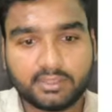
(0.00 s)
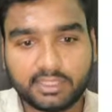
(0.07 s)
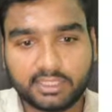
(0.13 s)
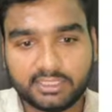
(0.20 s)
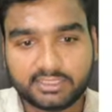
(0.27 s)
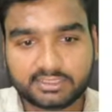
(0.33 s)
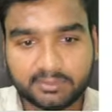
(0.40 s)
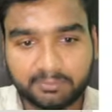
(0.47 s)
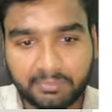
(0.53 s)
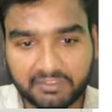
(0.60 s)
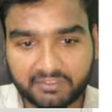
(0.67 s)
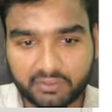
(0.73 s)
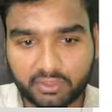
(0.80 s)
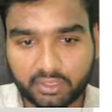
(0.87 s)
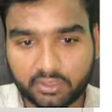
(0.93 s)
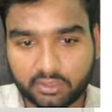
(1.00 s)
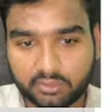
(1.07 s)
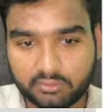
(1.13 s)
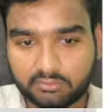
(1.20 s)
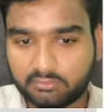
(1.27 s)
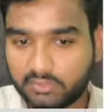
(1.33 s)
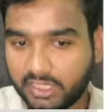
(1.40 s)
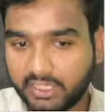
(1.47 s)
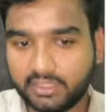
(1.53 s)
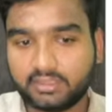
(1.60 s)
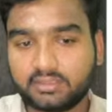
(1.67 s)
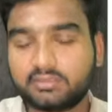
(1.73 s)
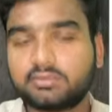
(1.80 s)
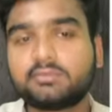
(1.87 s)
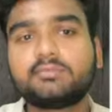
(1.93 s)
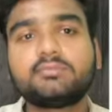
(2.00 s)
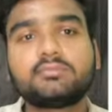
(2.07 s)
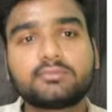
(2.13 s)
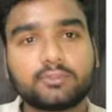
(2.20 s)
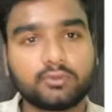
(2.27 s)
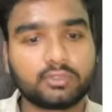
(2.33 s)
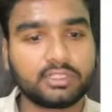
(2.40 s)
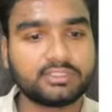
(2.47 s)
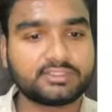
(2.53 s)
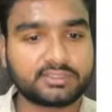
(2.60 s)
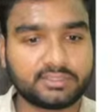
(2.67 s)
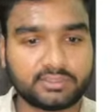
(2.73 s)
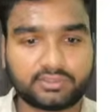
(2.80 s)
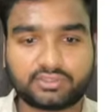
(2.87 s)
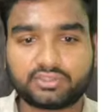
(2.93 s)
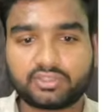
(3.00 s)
It's a passive recon, like Google search,